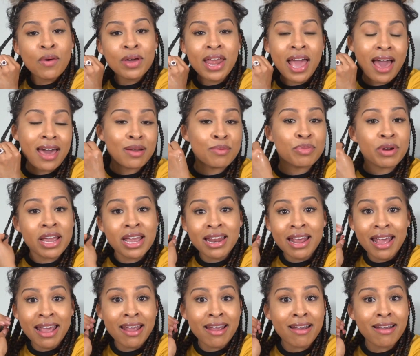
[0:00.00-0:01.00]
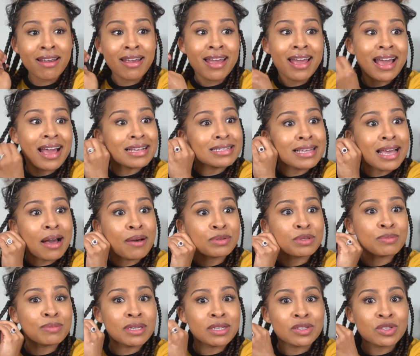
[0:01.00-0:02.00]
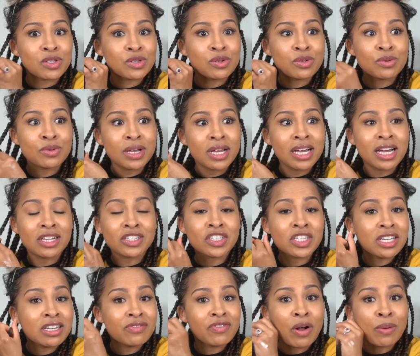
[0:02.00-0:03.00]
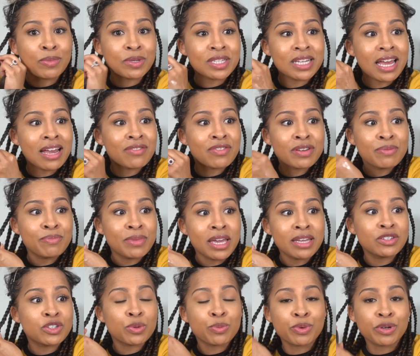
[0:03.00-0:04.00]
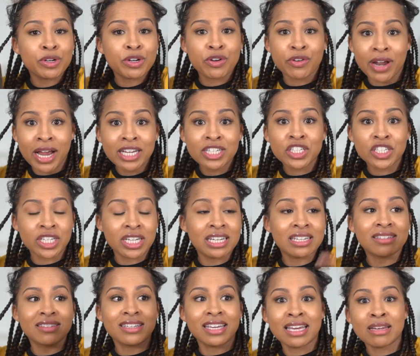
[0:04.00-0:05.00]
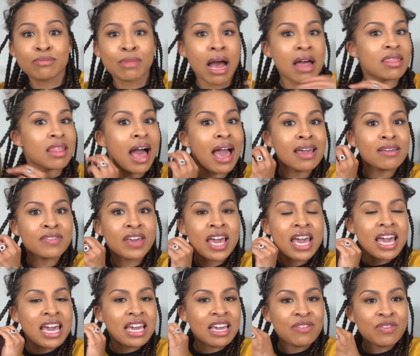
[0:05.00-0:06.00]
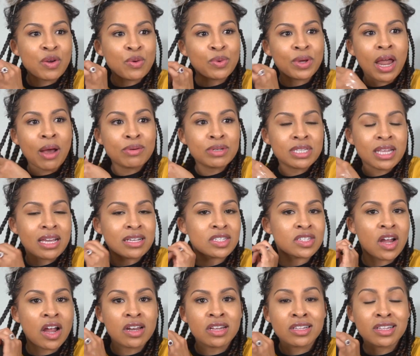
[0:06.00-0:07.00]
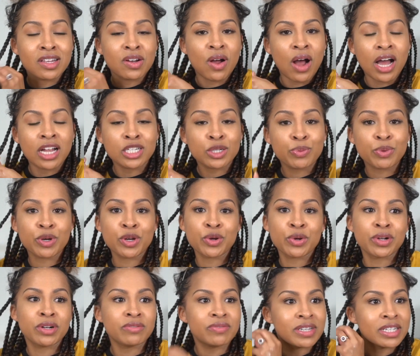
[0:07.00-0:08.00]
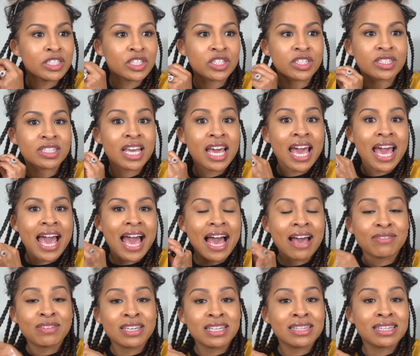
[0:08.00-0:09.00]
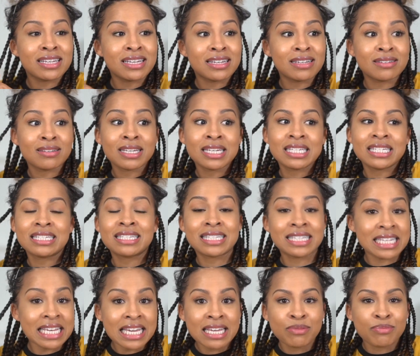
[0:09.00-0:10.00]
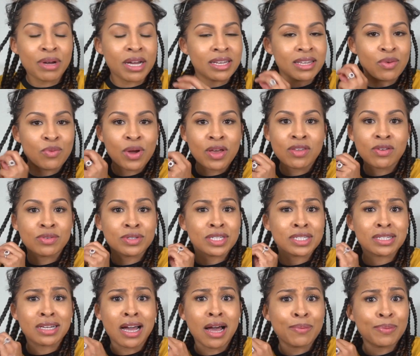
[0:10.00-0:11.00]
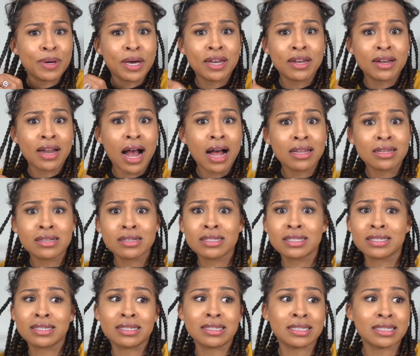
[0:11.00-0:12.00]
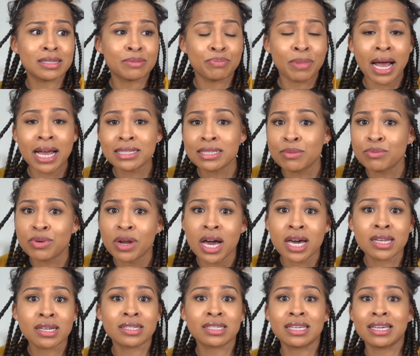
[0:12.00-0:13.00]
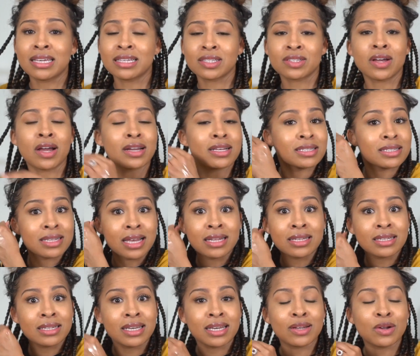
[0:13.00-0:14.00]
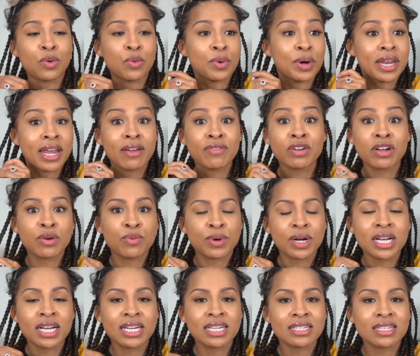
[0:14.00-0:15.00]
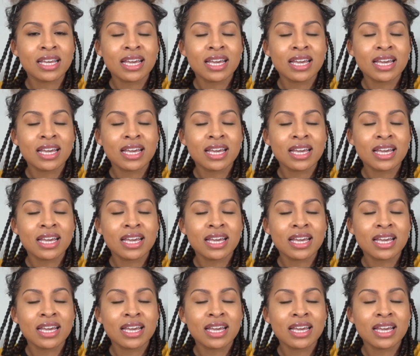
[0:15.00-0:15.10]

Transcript: how to braid hair has helped me to achieve almost every major progression in my life. Even when I was like starting little entrepreneurial ventures, having the seed money, whether it was just a couple $100s to just buy some product to get started selling it or whatever it was,